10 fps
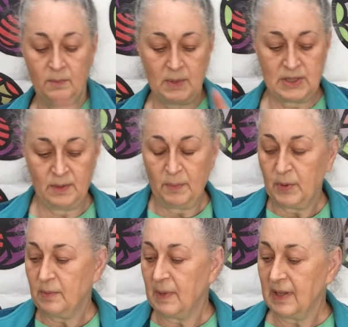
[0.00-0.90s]
Mustn't
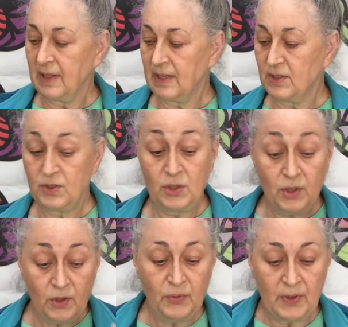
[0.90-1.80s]
put my things
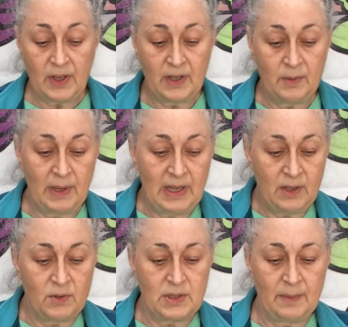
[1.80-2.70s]
too far away
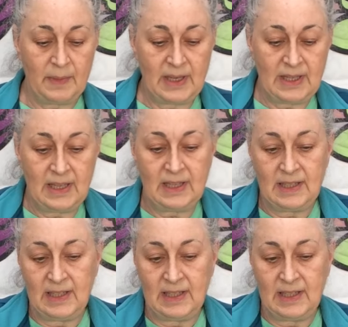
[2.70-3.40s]
because I might yet